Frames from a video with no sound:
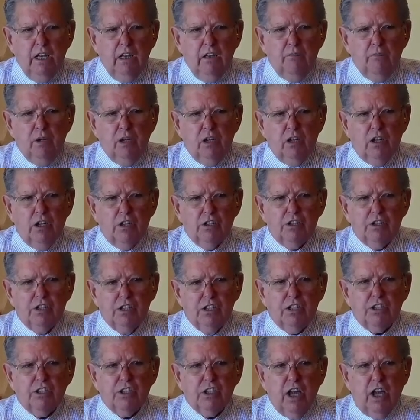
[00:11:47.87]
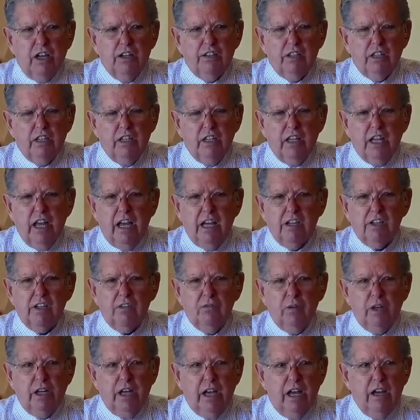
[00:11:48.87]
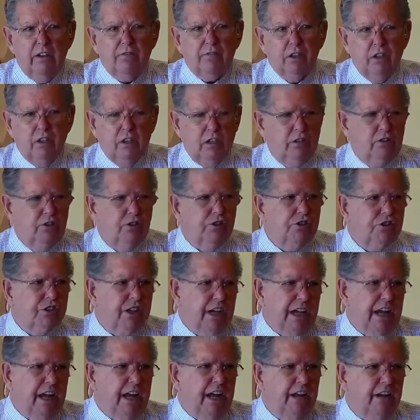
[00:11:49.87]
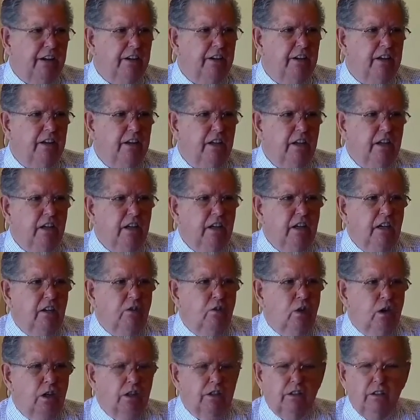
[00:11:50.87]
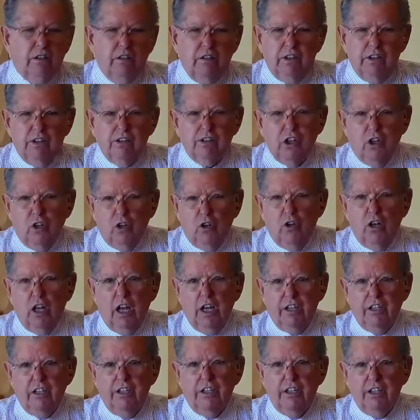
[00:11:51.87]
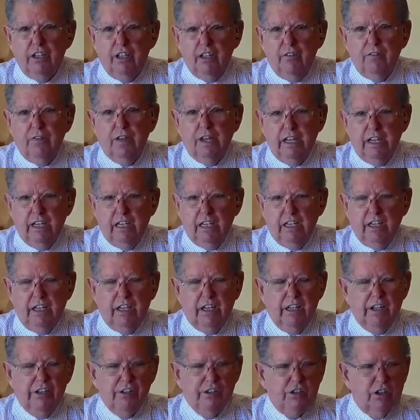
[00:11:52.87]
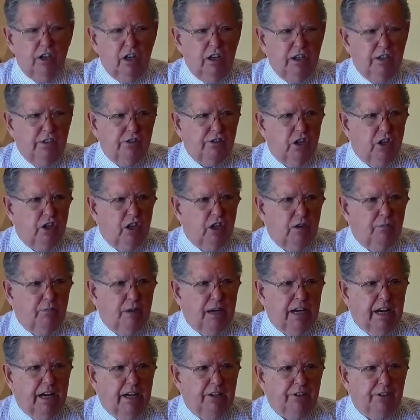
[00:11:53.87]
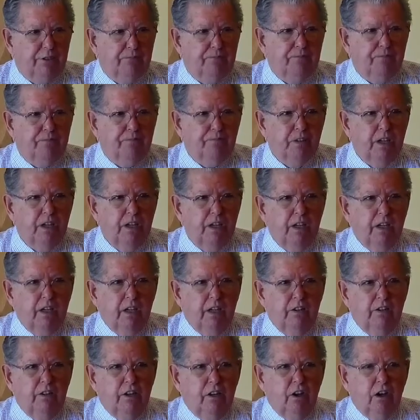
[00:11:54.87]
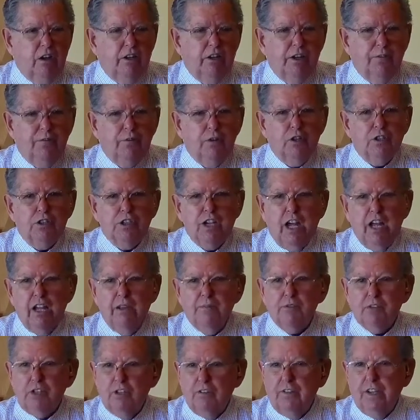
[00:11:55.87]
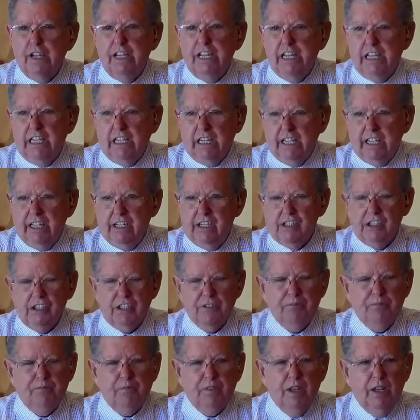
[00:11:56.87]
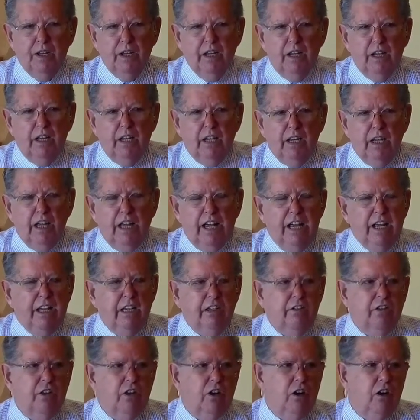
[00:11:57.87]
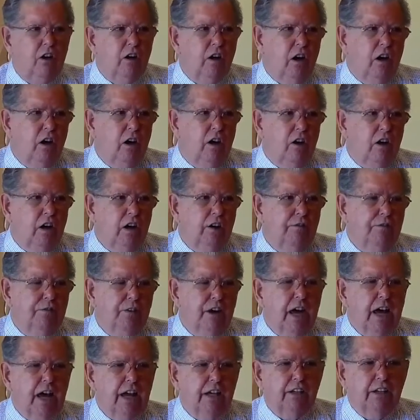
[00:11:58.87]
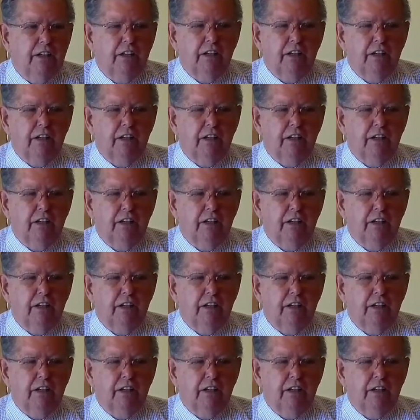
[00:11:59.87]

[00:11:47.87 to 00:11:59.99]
because this, I think, has, we have to understand what this whole idea of healing is, is all about. There are different types of healings, and there are, in fact,